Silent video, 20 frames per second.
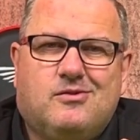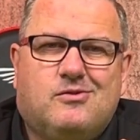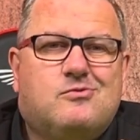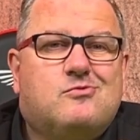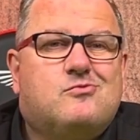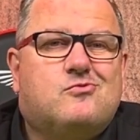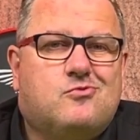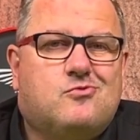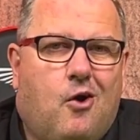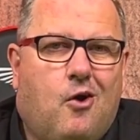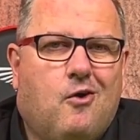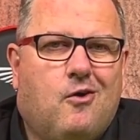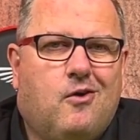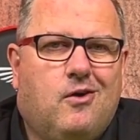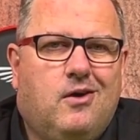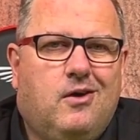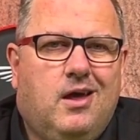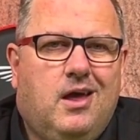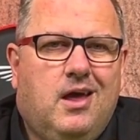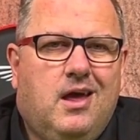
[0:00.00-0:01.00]

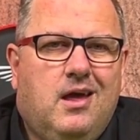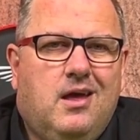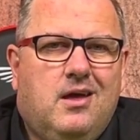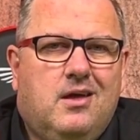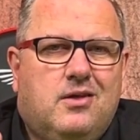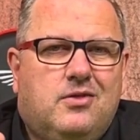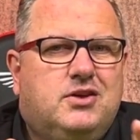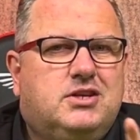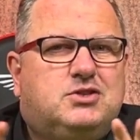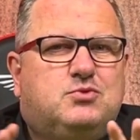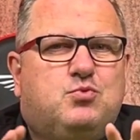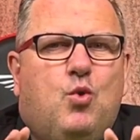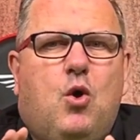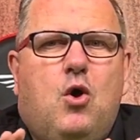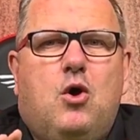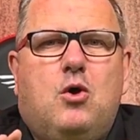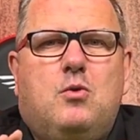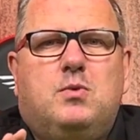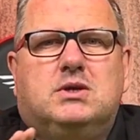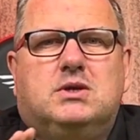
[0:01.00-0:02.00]
Wrong. This
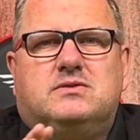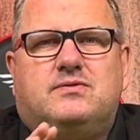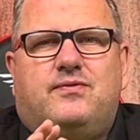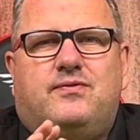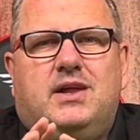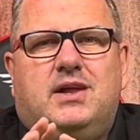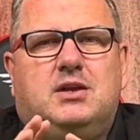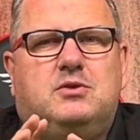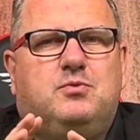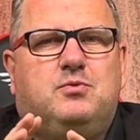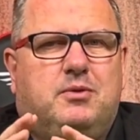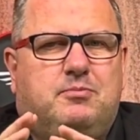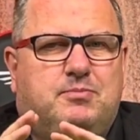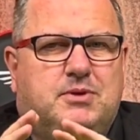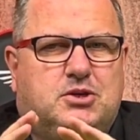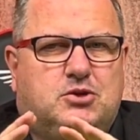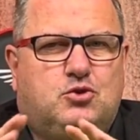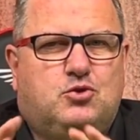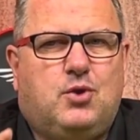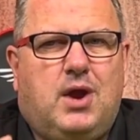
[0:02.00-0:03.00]
war was filled with
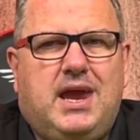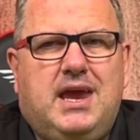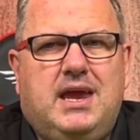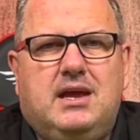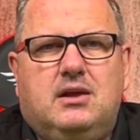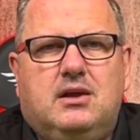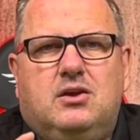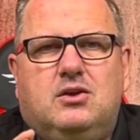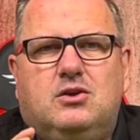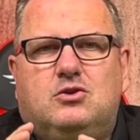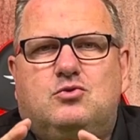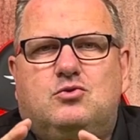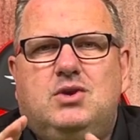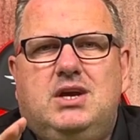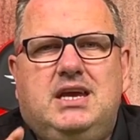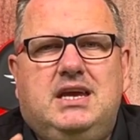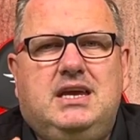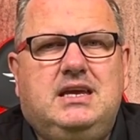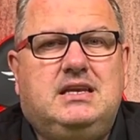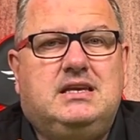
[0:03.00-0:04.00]
betrayal,
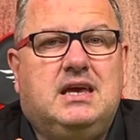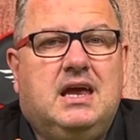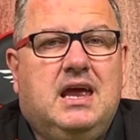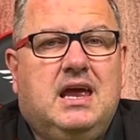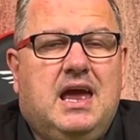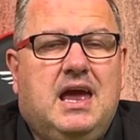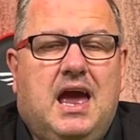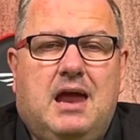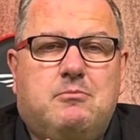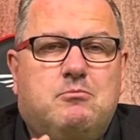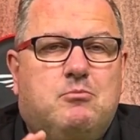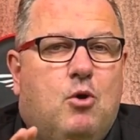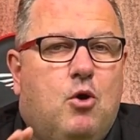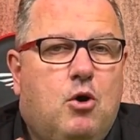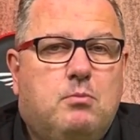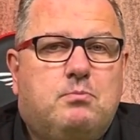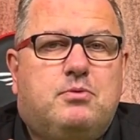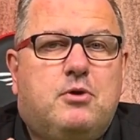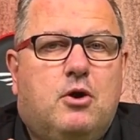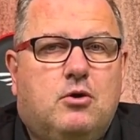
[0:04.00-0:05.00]
greed, and
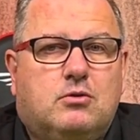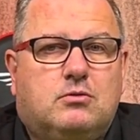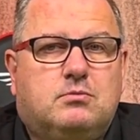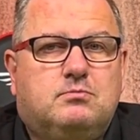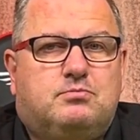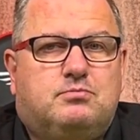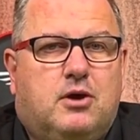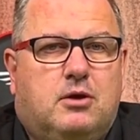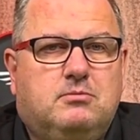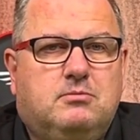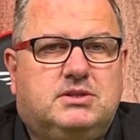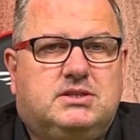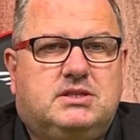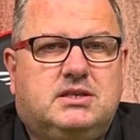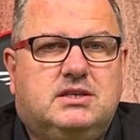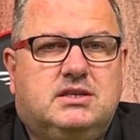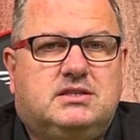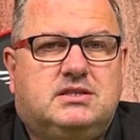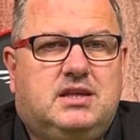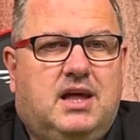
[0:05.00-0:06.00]
more broken
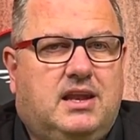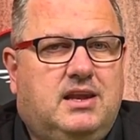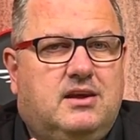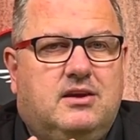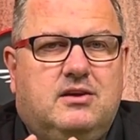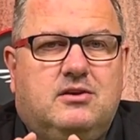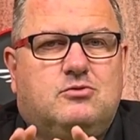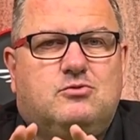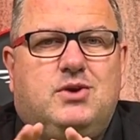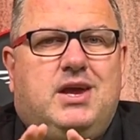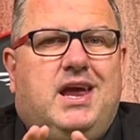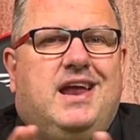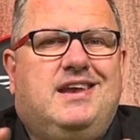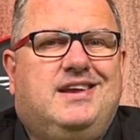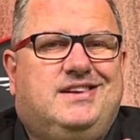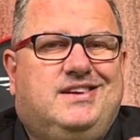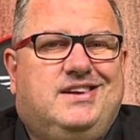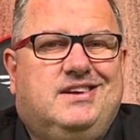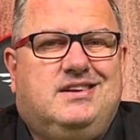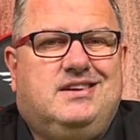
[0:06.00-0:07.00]
promises than a
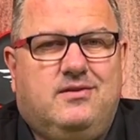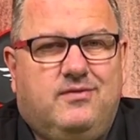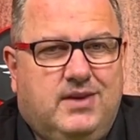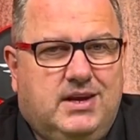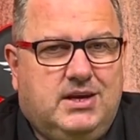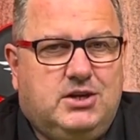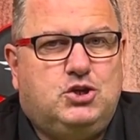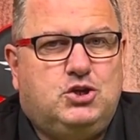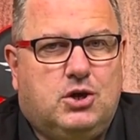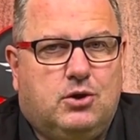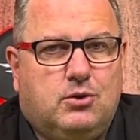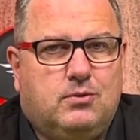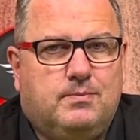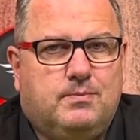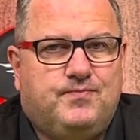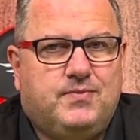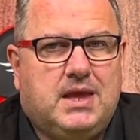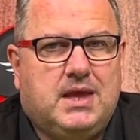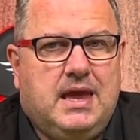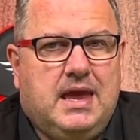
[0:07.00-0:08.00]
reality TV show.
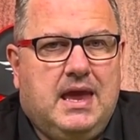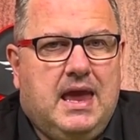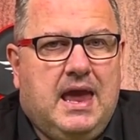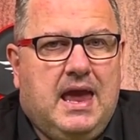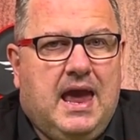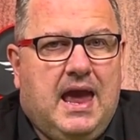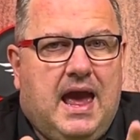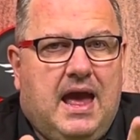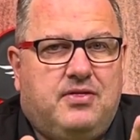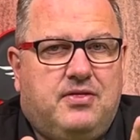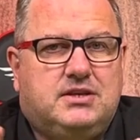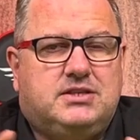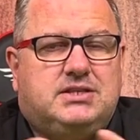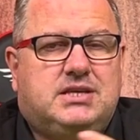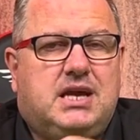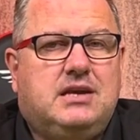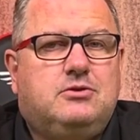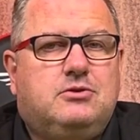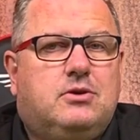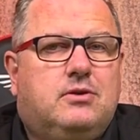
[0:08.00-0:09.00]
At the
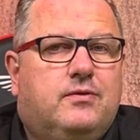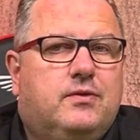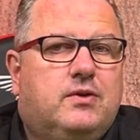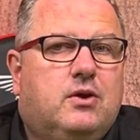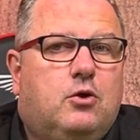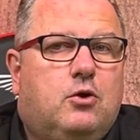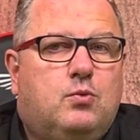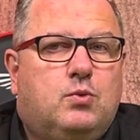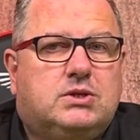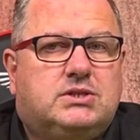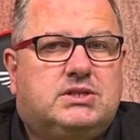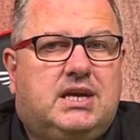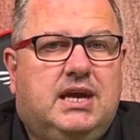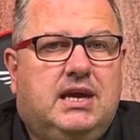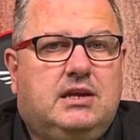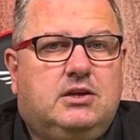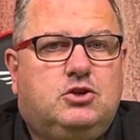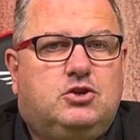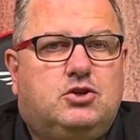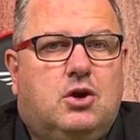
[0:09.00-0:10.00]
center of it all was
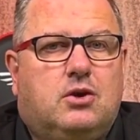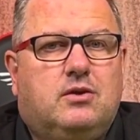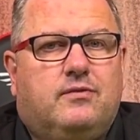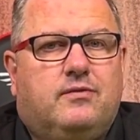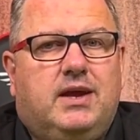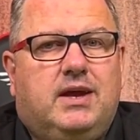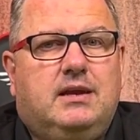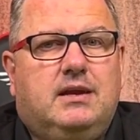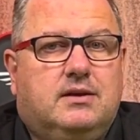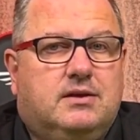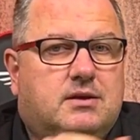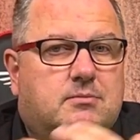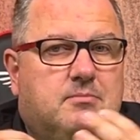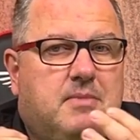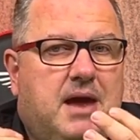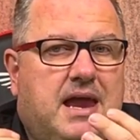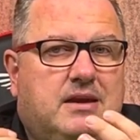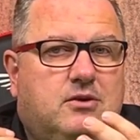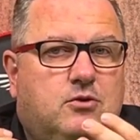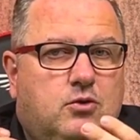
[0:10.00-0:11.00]
King John of England, a
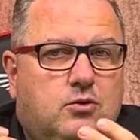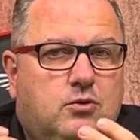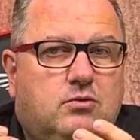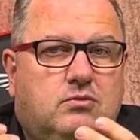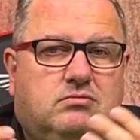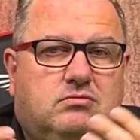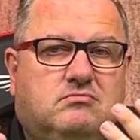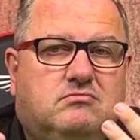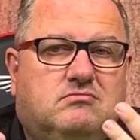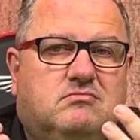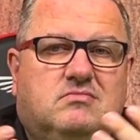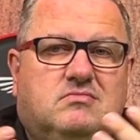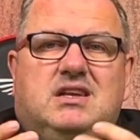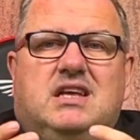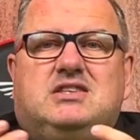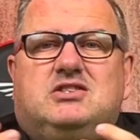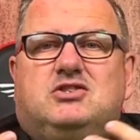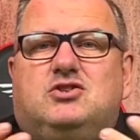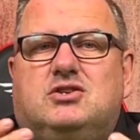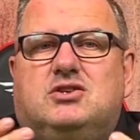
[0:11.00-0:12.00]
man who,
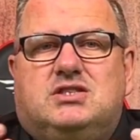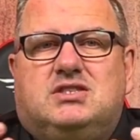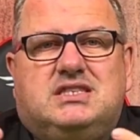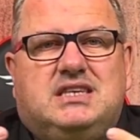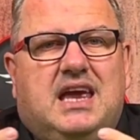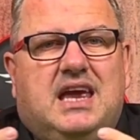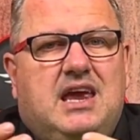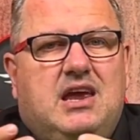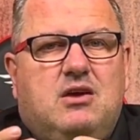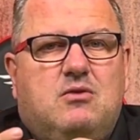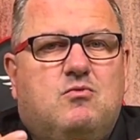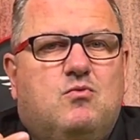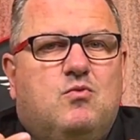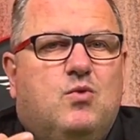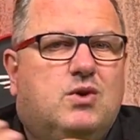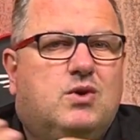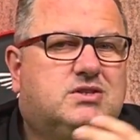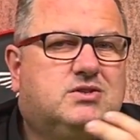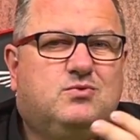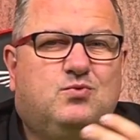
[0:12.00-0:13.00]
let's just say,
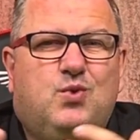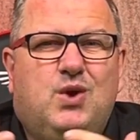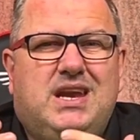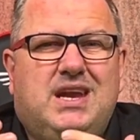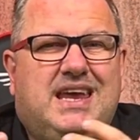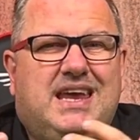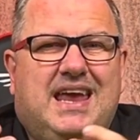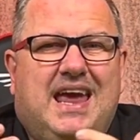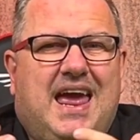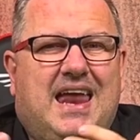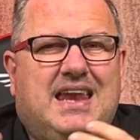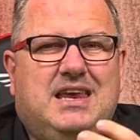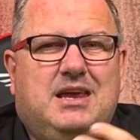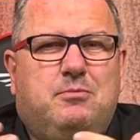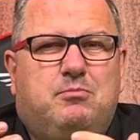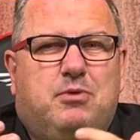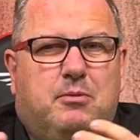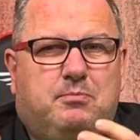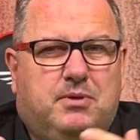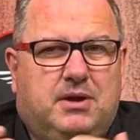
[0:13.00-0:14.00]
wasn't winning any
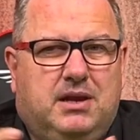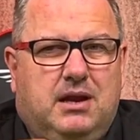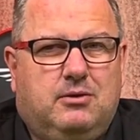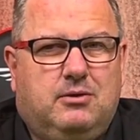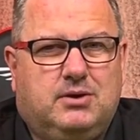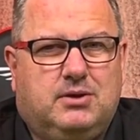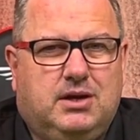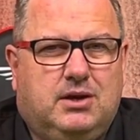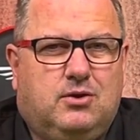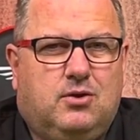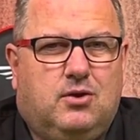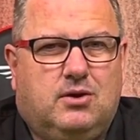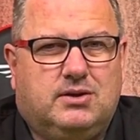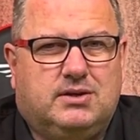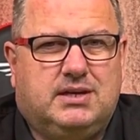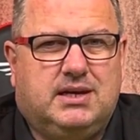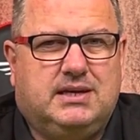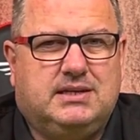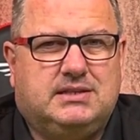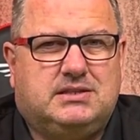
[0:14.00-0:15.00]
popularity
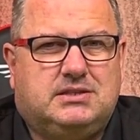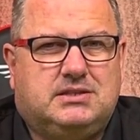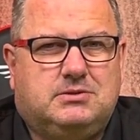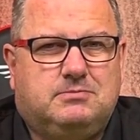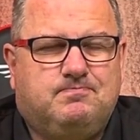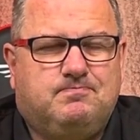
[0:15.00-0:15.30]
contests.